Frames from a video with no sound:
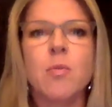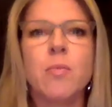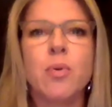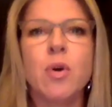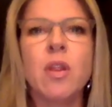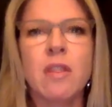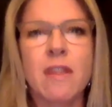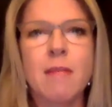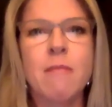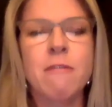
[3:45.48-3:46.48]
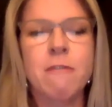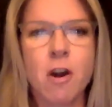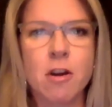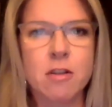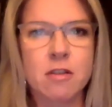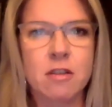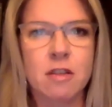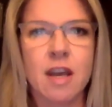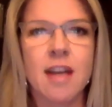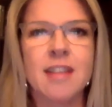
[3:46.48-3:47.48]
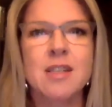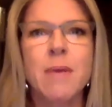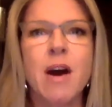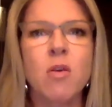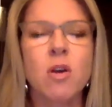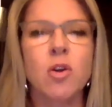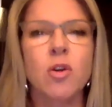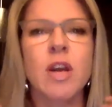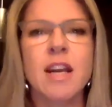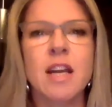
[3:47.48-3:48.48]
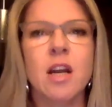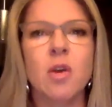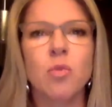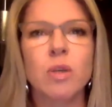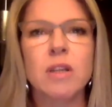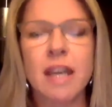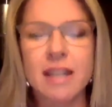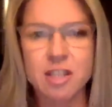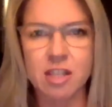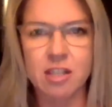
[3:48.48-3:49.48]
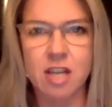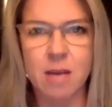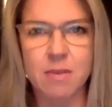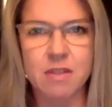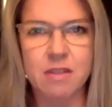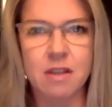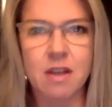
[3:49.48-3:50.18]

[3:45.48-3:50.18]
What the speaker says: Put them first. And it's about creating relationships.